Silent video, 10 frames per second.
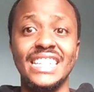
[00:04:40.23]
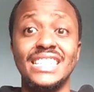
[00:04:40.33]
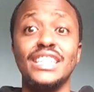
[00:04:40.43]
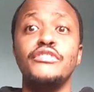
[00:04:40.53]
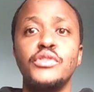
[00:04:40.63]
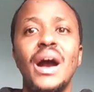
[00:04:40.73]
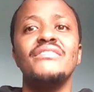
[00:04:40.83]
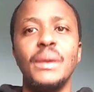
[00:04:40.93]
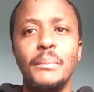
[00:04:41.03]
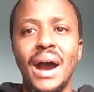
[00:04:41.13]
easy. If you
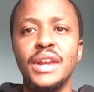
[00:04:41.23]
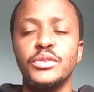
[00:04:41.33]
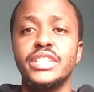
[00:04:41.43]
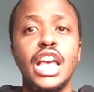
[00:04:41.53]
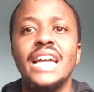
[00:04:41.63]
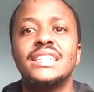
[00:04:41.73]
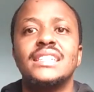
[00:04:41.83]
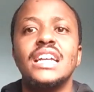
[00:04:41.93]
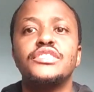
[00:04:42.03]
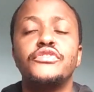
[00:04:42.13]
have the bundles and
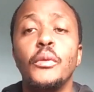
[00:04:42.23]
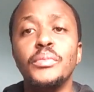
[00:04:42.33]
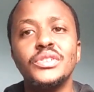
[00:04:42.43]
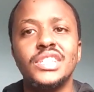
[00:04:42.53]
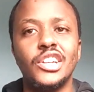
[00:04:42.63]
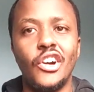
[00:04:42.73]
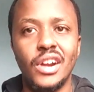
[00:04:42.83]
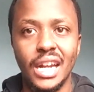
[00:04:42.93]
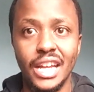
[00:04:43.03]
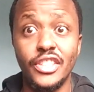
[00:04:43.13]
search for music
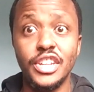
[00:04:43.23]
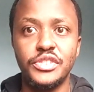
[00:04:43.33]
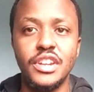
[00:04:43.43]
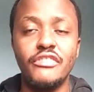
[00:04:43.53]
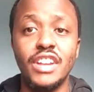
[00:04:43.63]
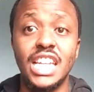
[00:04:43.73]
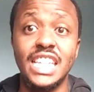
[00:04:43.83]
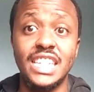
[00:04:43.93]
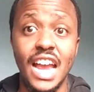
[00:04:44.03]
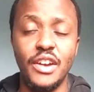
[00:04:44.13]
online, then you should
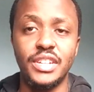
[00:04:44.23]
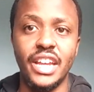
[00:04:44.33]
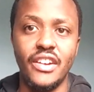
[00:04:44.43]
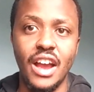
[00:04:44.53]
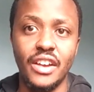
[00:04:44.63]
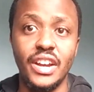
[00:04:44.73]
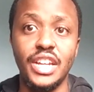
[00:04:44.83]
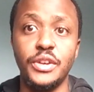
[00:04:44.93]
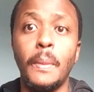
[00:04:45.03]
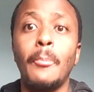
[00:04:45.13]
definitely try out Kerrang
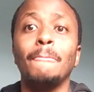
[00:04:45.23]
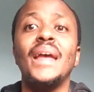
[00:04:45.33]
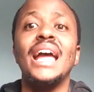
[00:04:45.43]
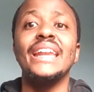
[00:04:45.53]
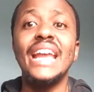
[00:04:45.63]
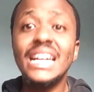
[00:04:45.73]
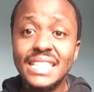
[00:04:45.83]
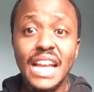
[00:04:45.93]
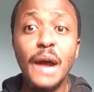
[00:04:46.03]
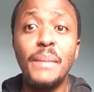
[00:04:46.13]
Radio.
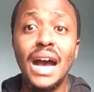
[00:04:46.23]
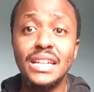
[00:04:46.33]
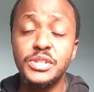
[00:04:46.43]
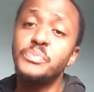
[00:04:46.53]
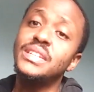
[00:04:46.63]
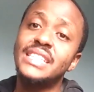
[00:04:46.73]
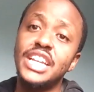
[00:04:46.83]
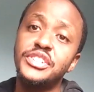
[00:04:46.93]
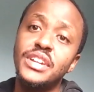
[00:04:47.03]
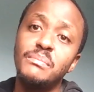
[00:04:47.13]
Next up has to be
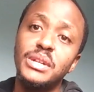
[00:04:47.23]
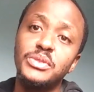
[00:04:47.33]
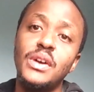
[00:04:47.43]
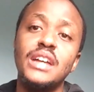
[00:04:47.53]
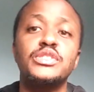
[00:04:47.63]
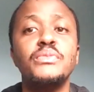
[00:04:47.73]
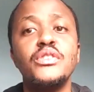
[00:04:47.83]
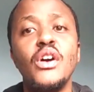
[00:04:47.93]
station number two, has to be